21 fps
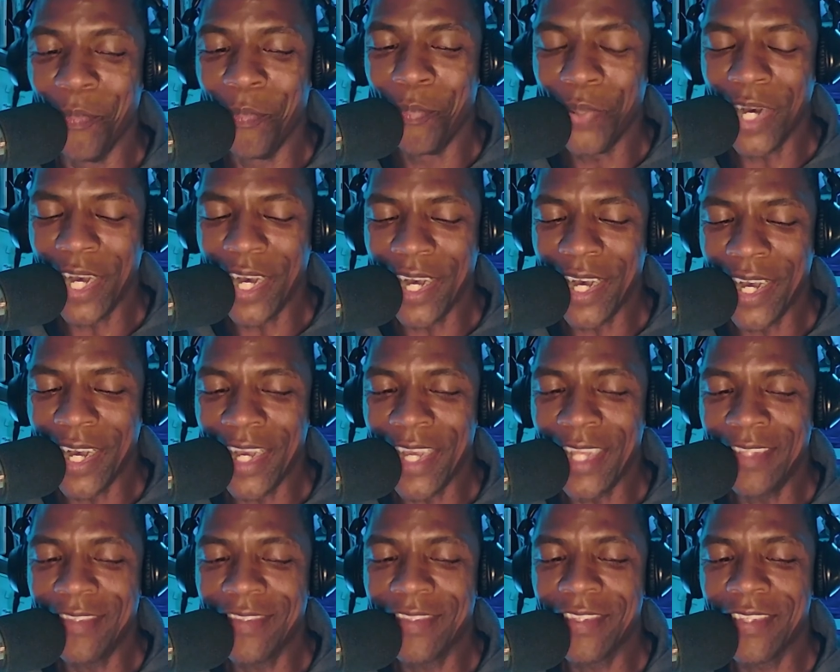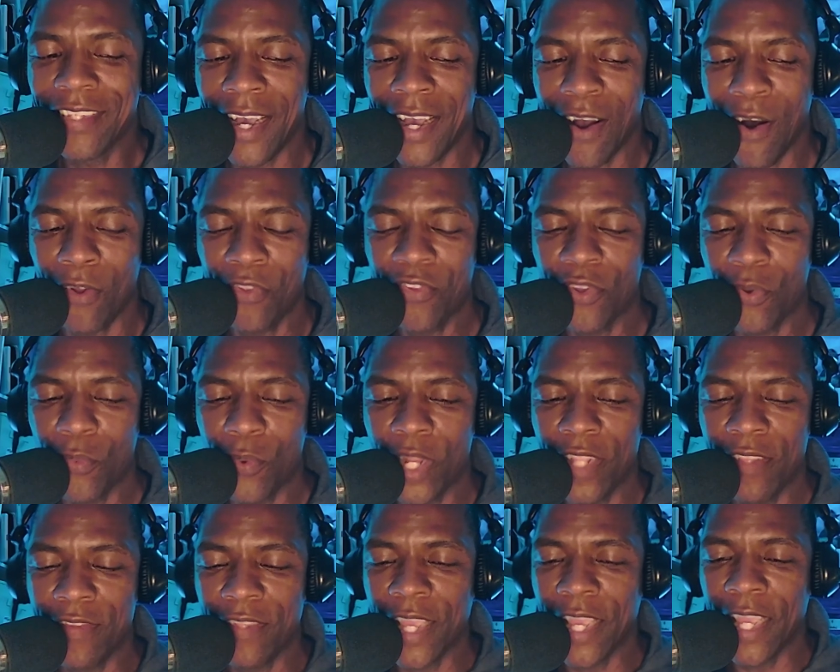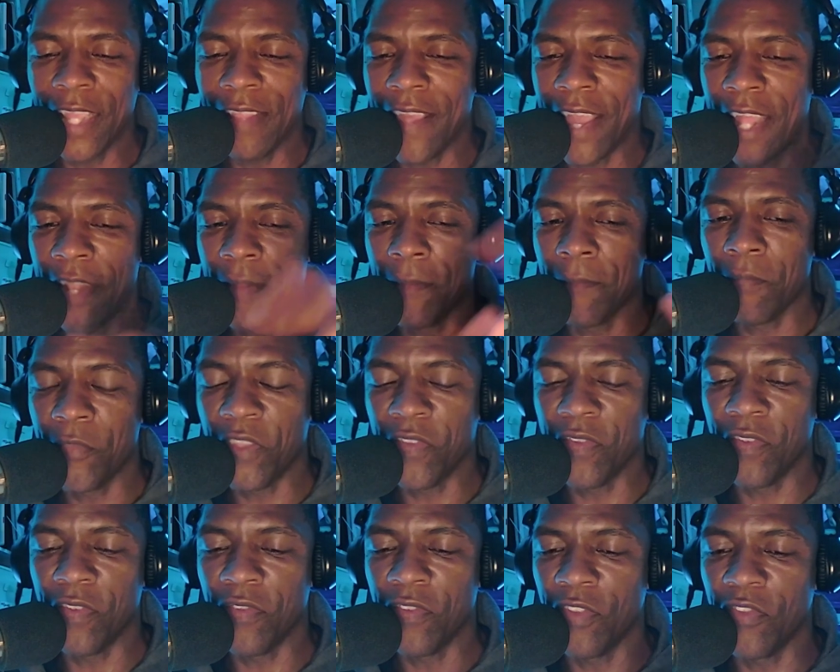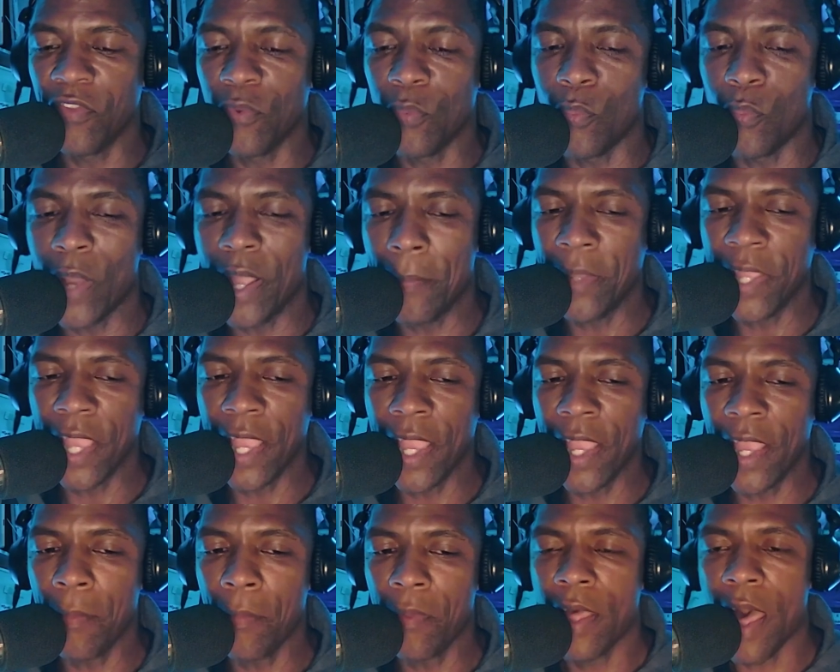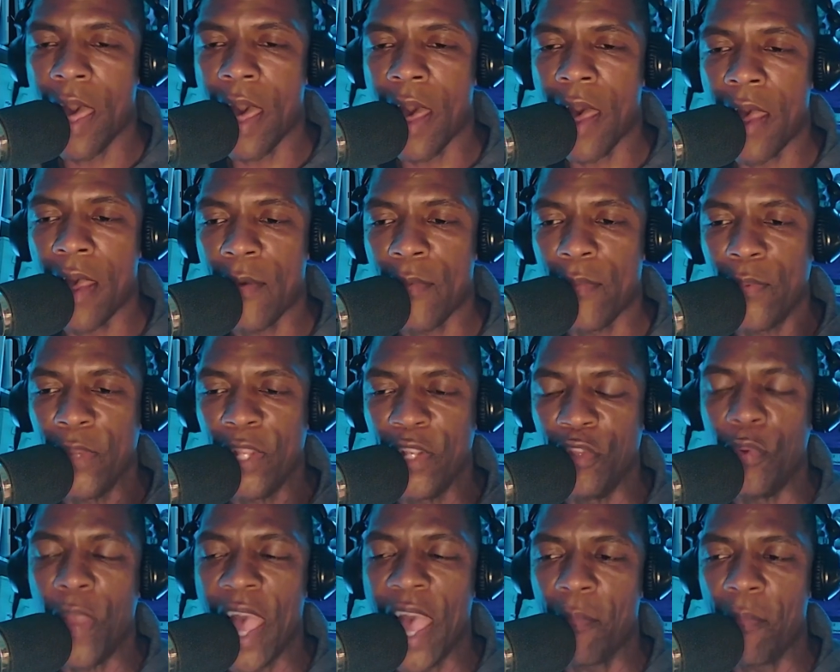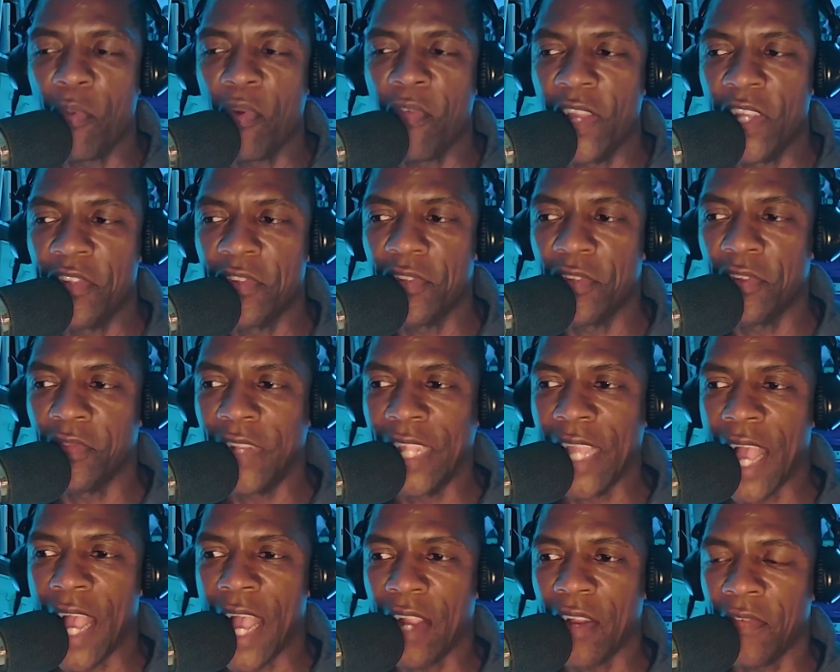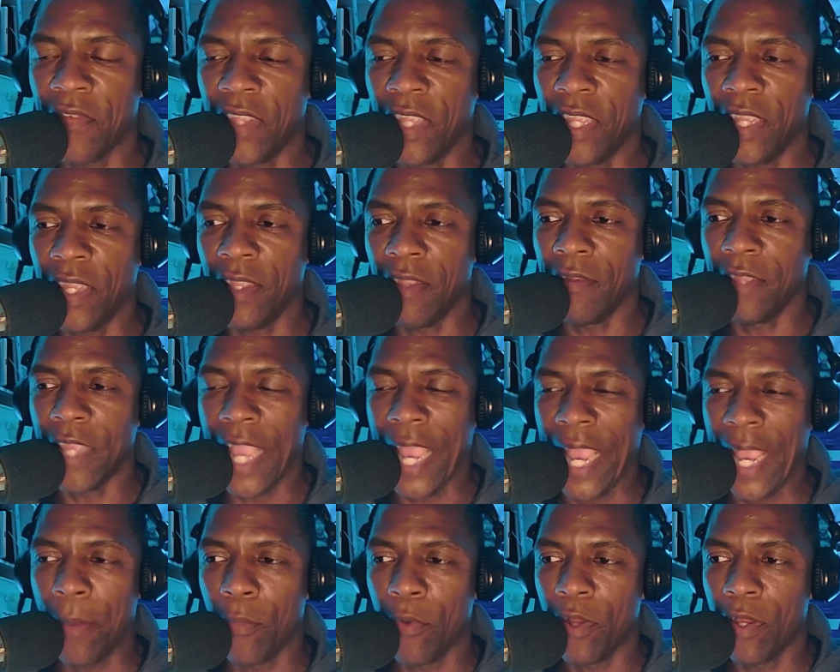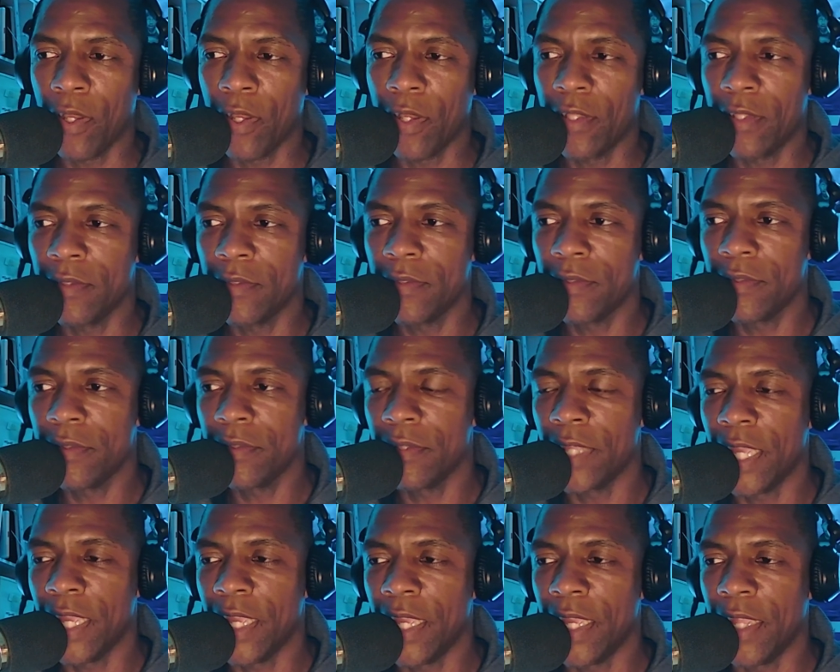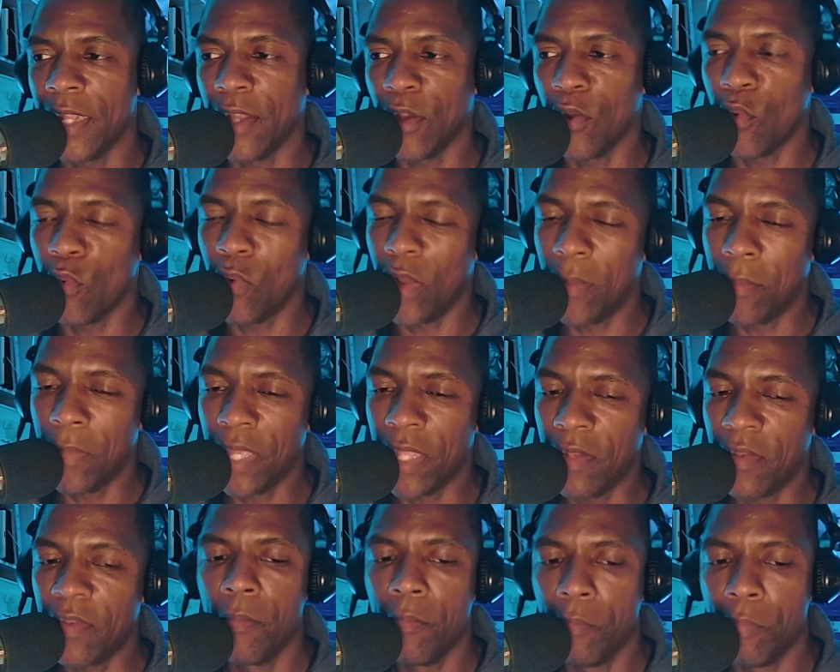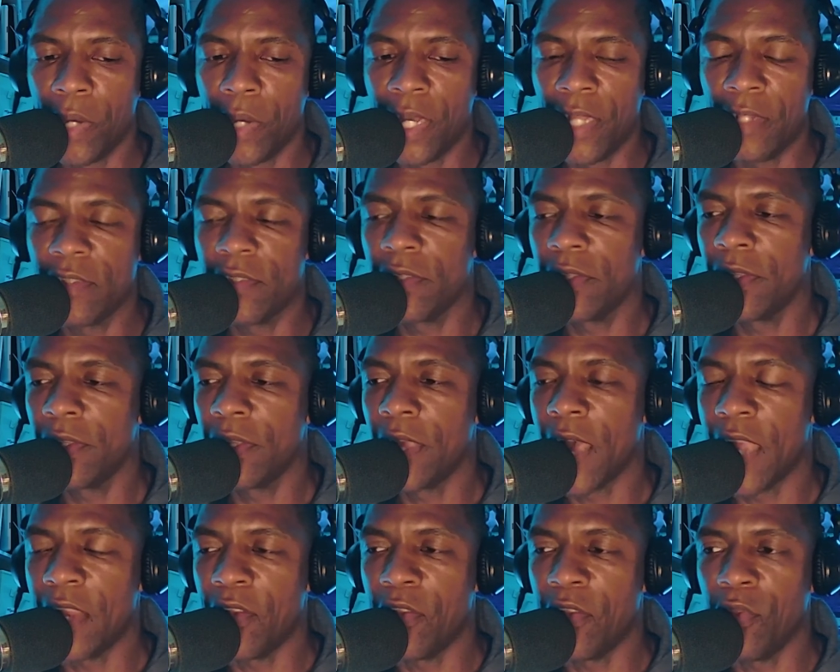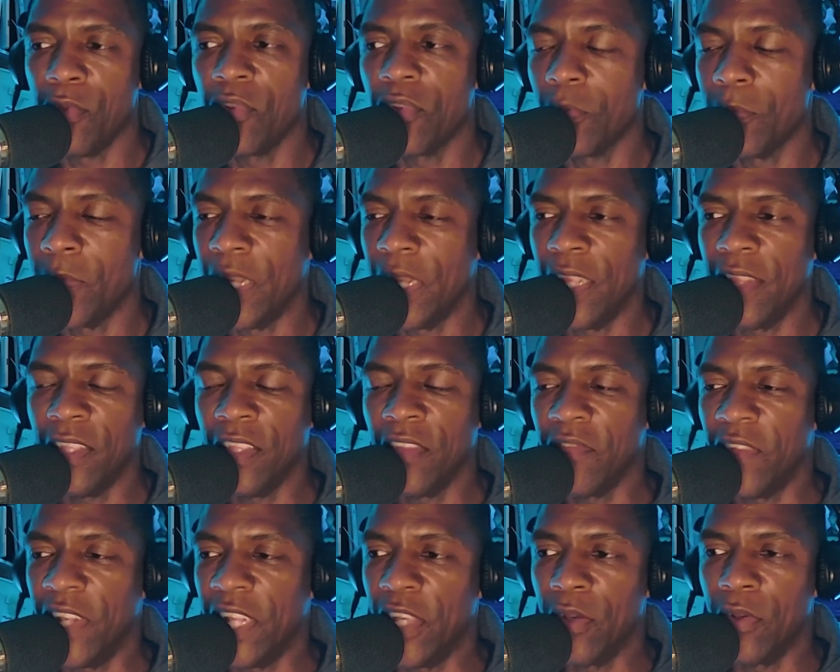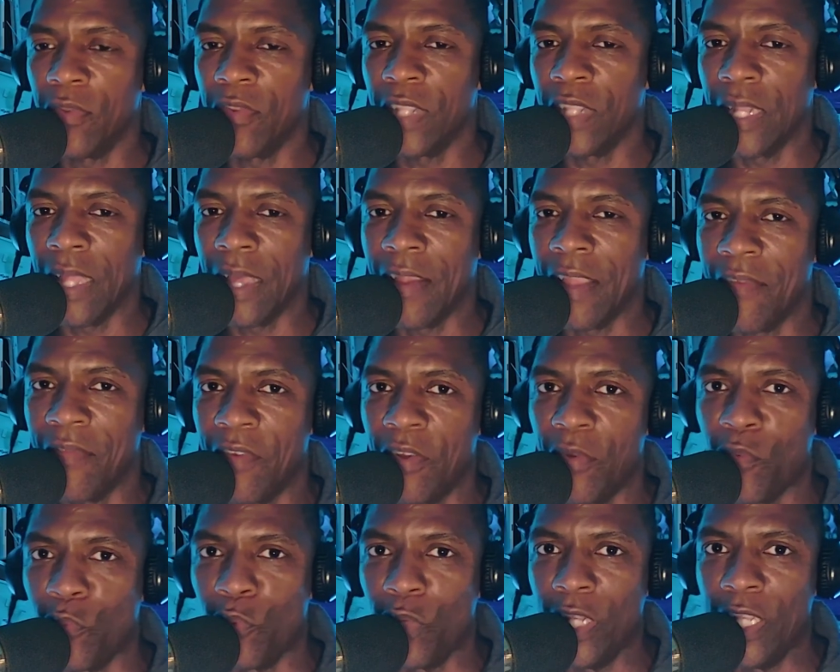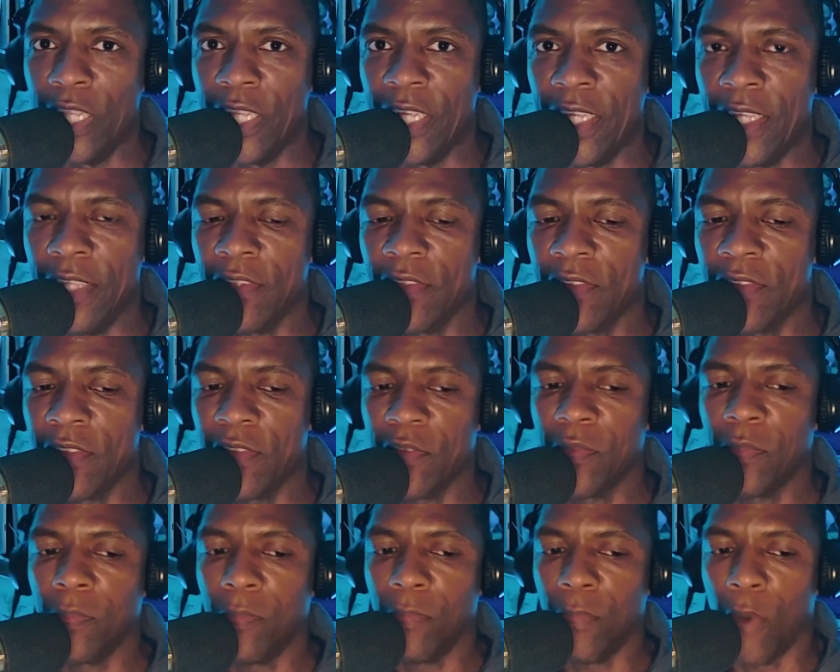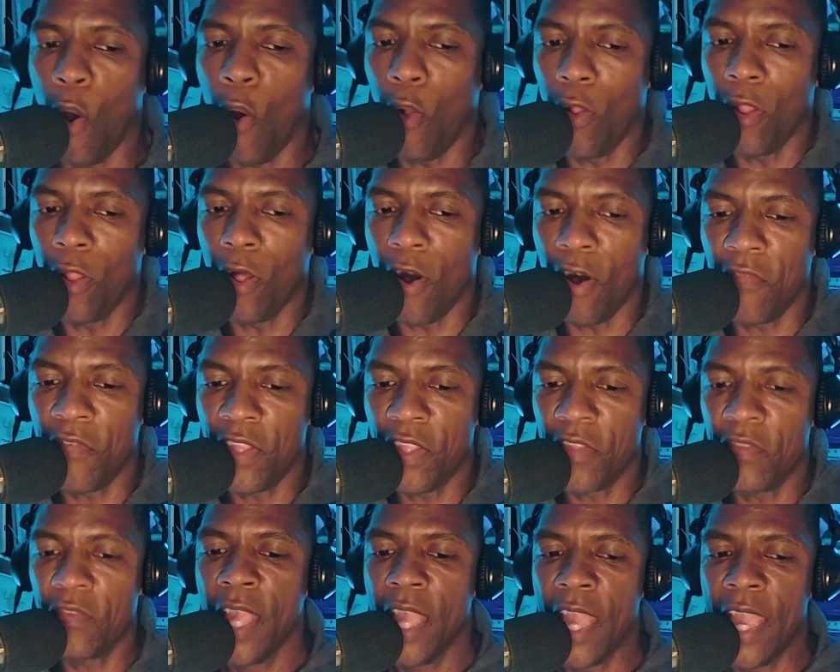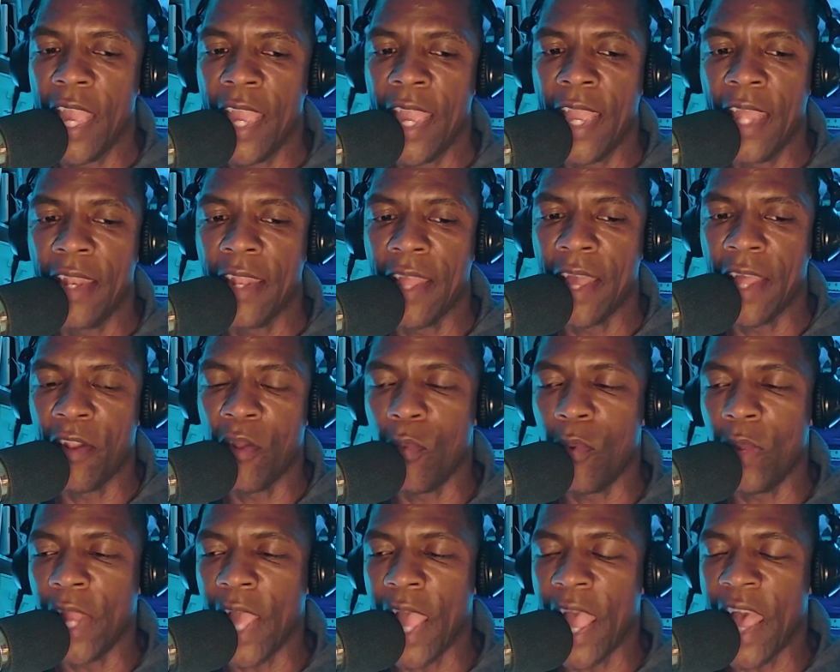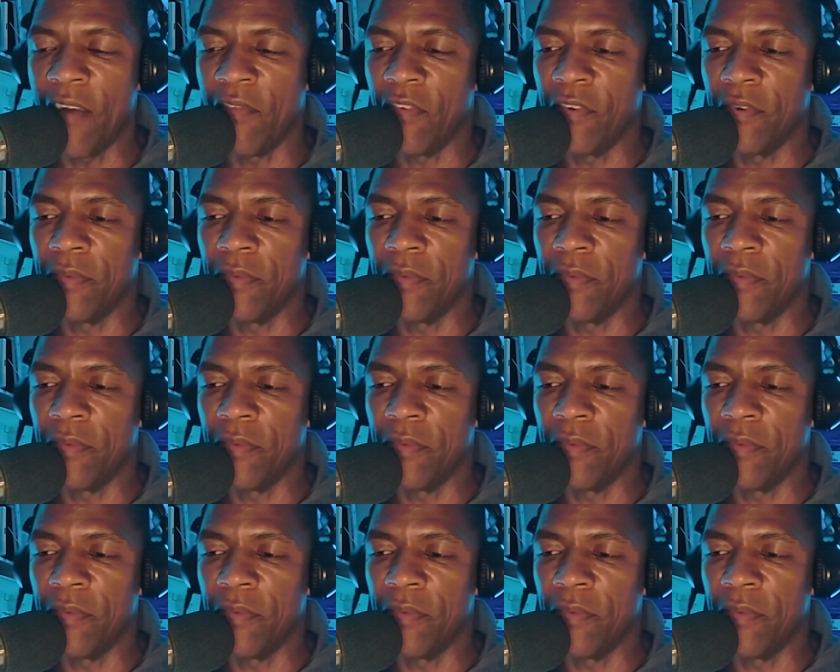But also want to say that this is just a webcam. We do have professional videography cameras and equipment, but I do so many of these videos and I have a really small office and I don't want to have